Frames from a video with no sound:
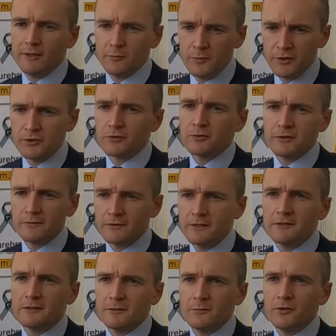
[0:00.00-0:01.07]
administrative
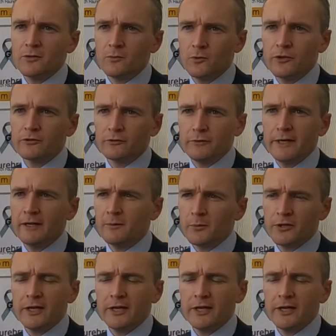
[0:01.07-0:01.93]
system that works around it.